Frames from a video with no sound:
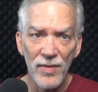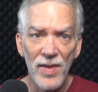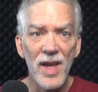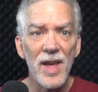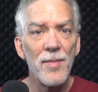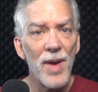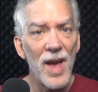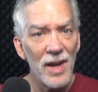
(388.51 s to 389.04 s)
They
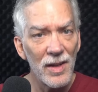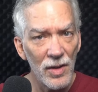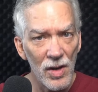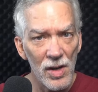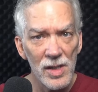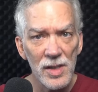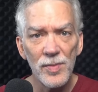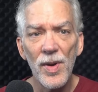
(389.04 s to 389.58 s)
impact
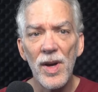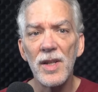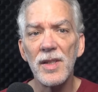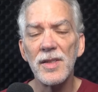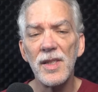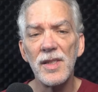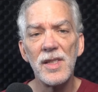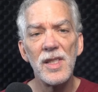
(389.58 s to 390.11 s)
laws,
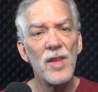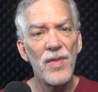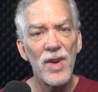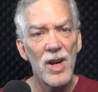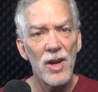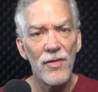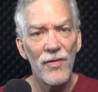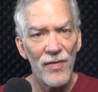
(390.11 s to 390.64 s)
policies, and the
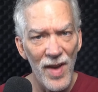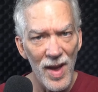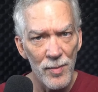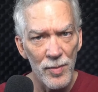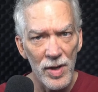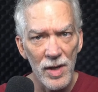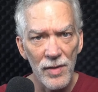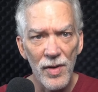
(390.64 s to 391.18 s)
very
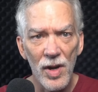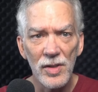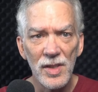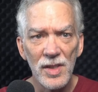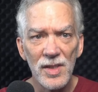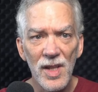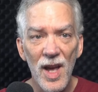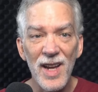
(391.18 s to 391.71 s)
fabric of our
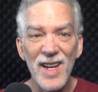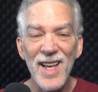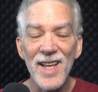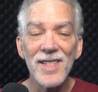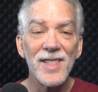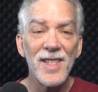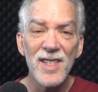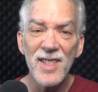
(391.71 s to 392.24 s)
society
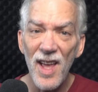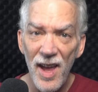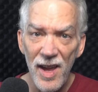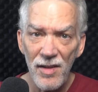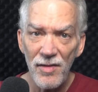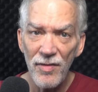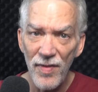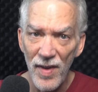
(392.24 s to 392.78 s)
as this
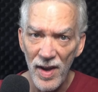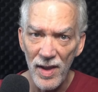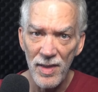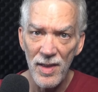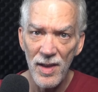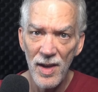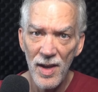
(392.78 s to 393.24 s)
hate faith